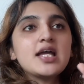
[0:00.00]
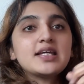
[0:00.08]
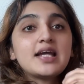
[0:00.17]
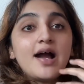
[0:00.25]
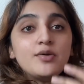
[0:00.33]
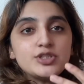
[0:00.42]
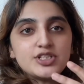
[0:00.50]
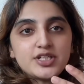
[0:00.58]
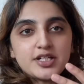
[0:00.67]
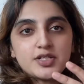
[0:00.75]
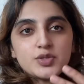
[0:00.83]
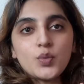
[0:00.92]
counter
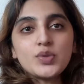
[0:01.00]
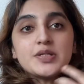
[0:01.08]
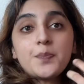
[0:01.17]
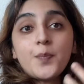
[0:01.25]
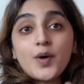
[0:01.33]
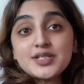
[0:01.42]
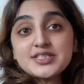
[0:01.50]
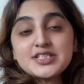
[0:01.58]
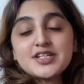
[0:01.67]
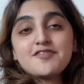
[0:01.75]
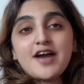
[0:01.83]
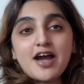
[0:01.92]
it with a
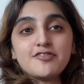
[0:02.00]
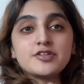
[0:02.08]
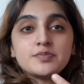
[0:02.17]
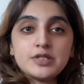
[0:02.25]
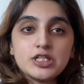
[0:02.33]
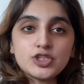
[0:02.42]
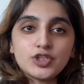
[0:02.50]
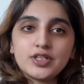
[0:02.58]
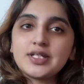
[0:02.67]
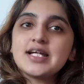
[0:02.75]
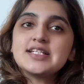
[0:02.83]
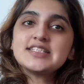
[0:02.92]
positive affirmation.